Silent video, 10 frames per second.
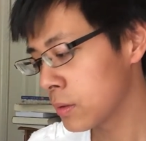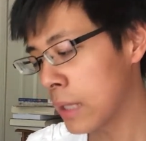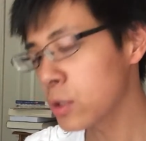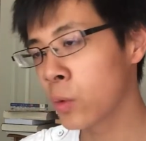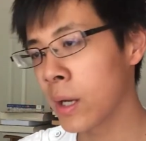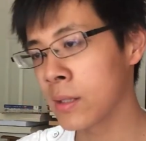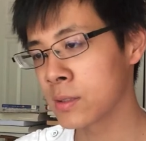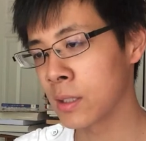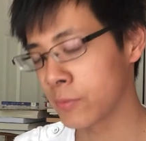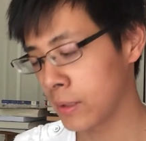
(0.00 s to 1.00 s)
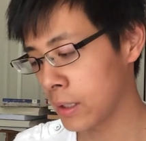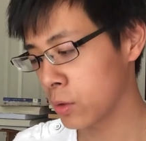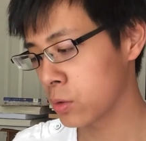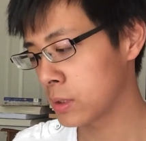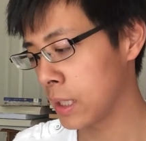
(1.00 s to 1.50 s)
that's great and stuff, and I
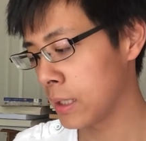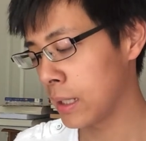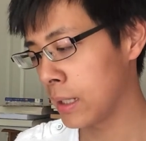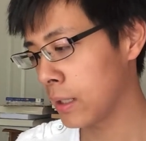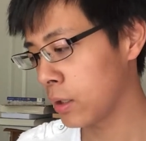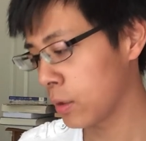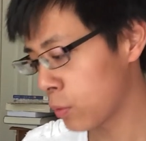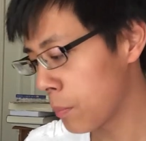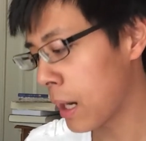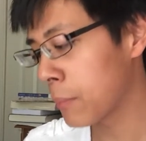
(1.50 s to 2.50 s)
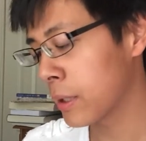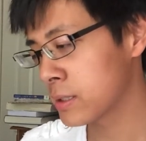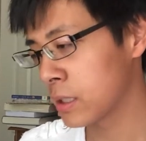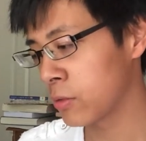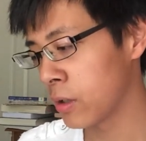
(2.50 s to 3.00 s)
understand it, and I remind
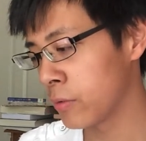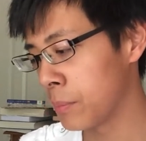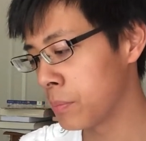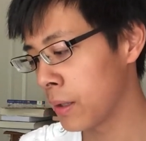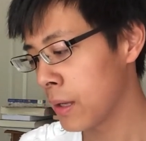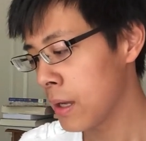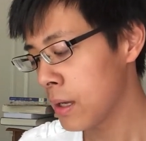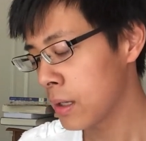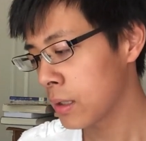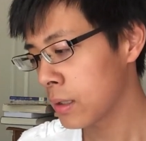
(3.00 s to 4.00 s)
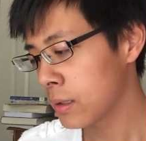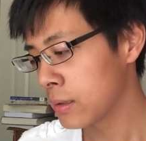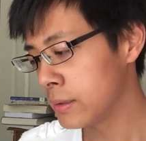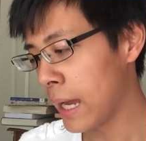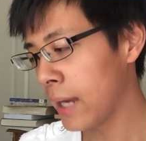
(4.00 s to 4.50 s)
myself of it. But
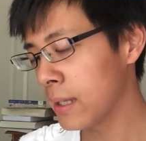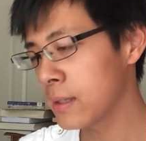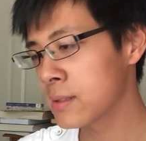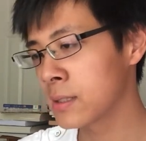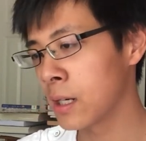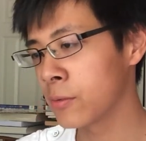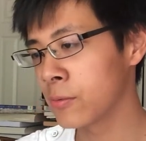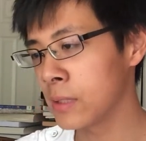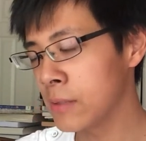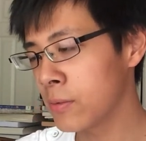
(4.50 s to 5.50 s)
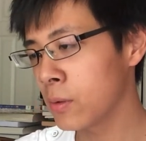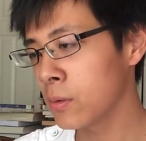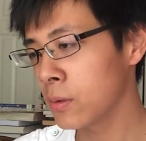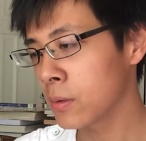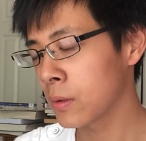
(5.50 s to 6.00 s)
that in itself,
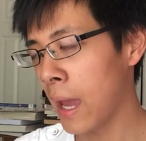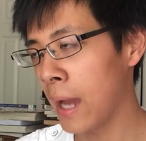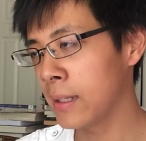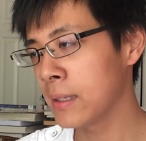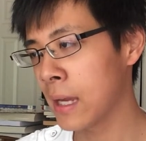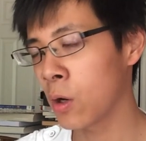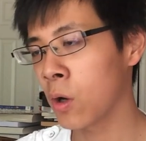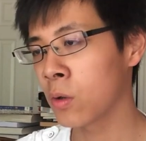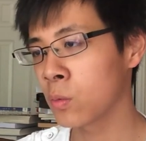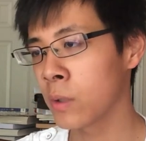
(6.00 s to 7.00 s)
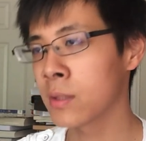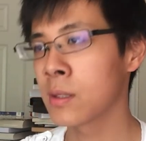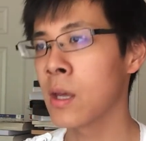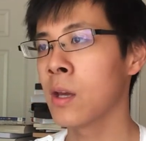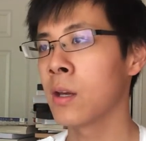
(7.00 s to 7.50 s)
even adding that on with
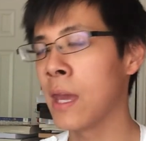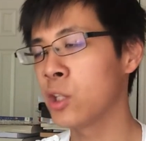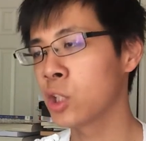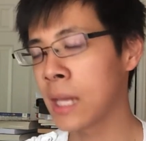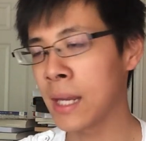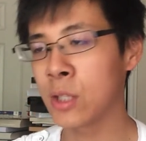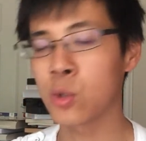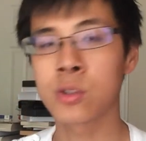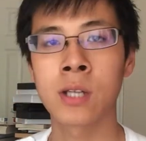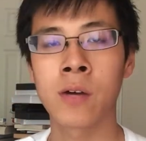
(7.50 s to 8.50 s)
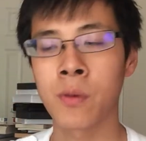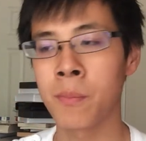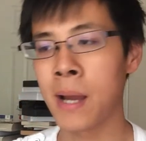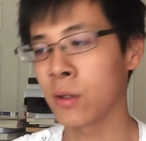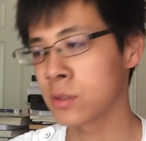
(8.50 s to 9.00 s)
educating yourself
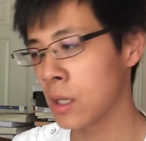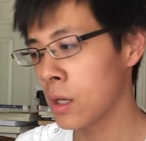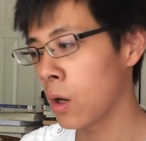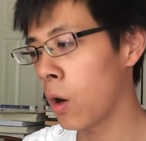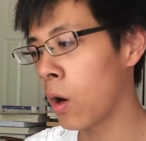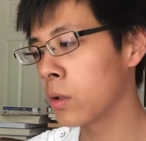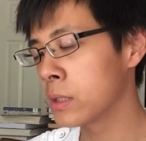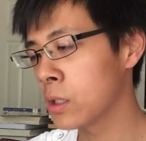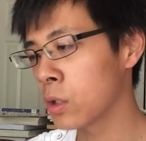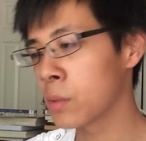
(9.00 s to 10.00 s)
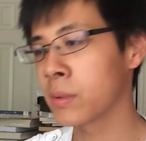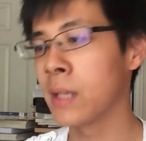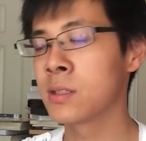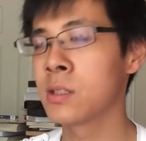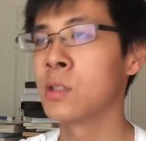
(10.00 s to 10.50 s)
about all the other
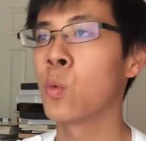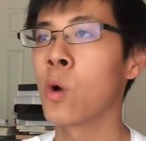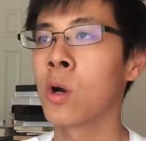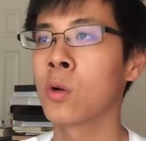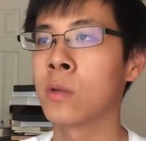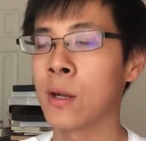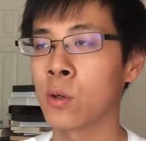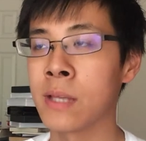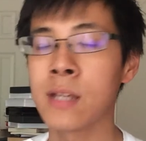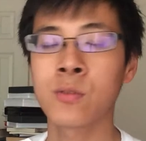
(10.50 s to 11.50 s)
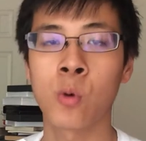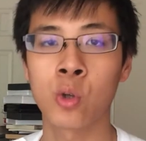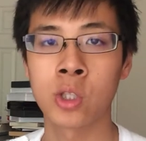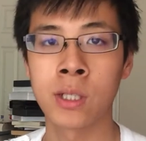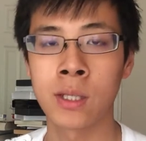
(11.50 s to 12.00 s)
places in the world that are less
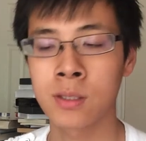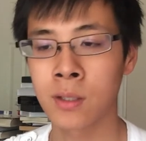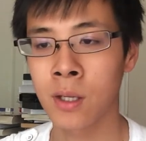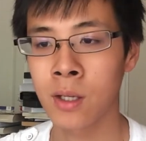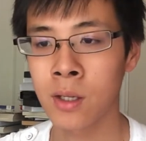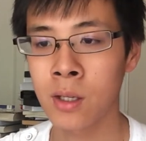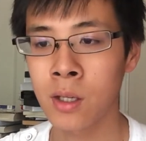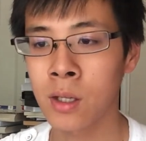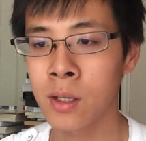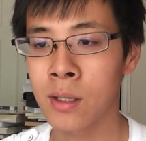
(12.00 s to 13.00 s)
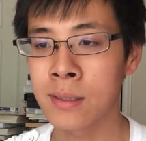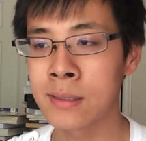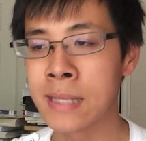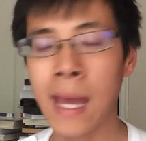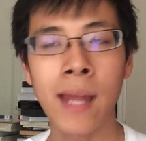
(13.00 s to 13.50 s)
fortunate,
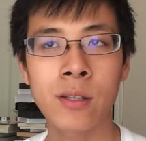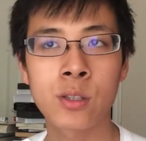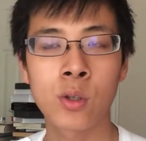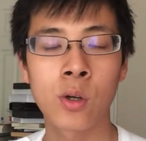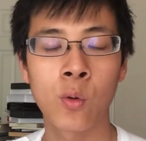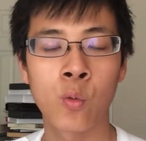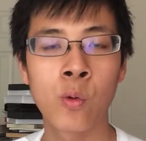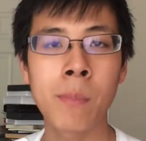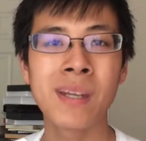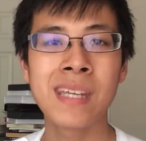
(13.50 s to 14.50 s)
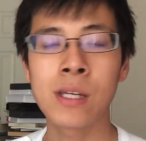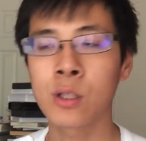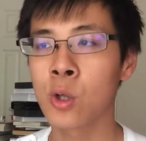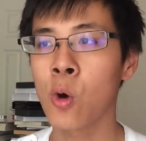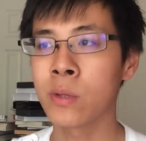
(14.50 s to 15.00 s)
that remedy
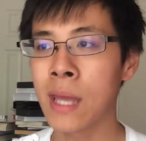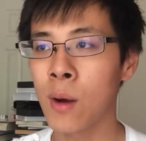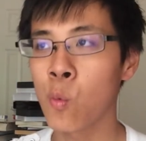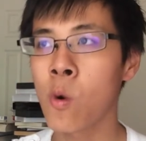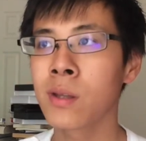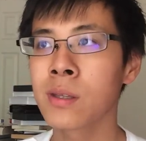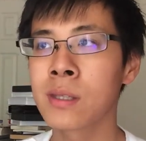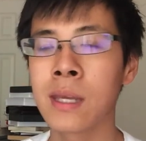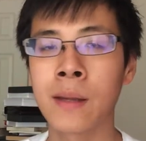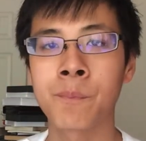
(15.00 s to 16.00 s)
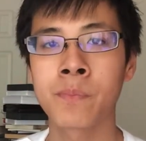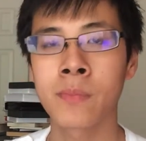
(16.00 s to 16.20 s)
alone, that one thing,